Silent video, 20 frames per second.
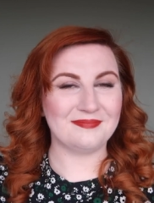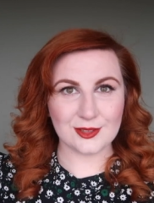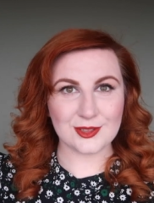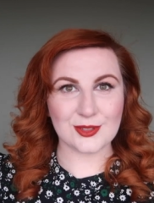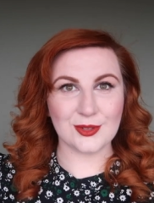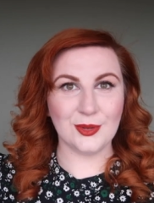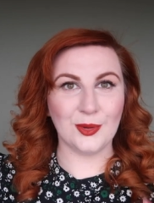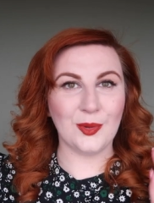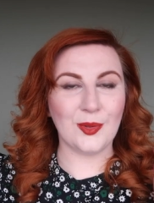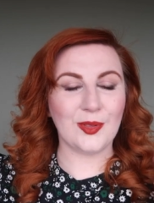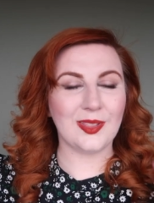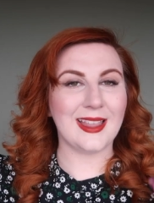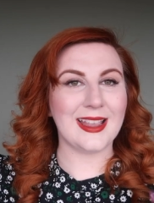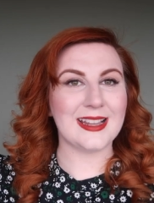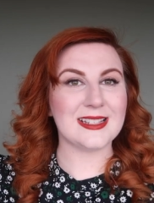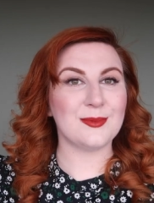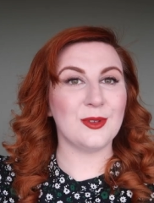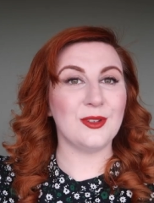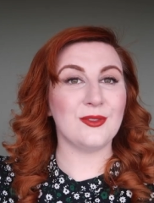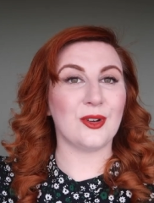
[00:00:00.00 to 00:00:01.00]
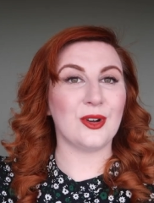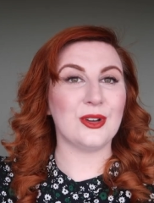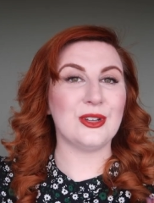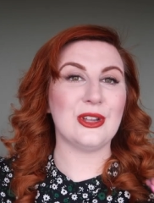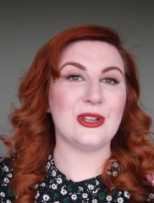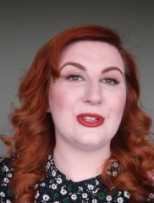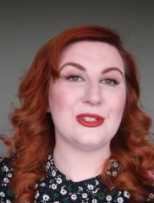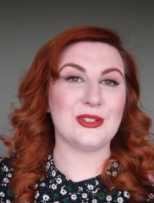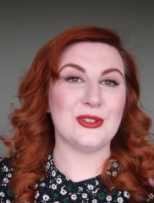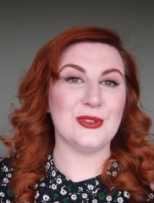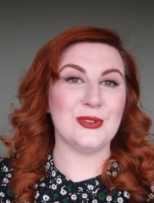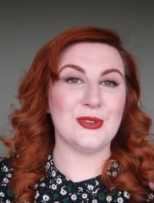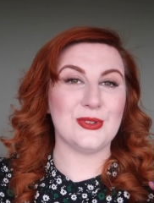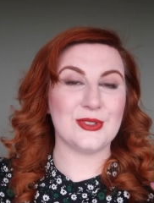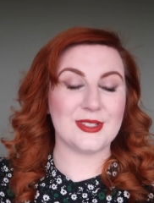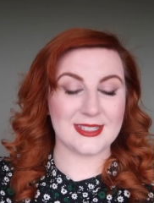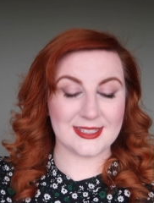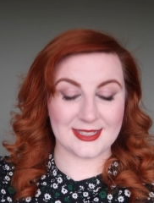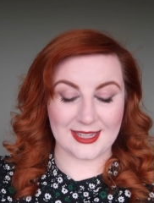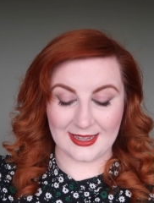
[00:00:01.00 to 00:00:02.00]
So let's move on
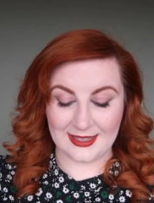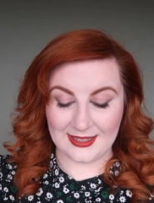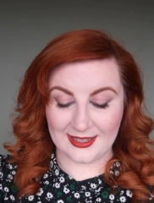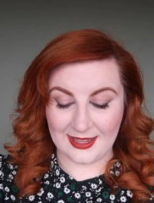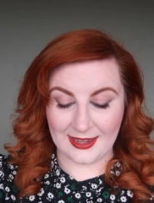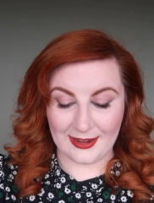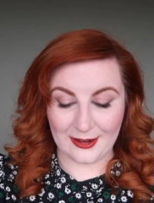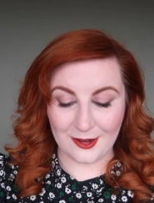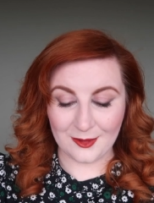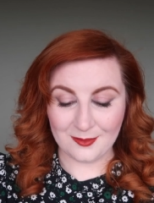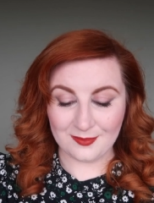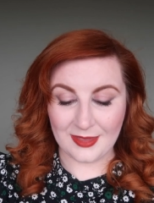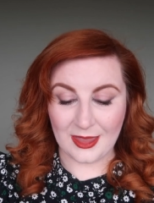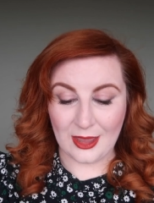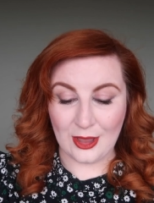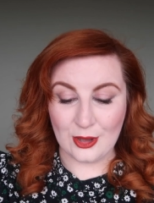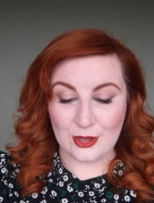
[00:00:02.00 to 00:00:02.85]
to skincare.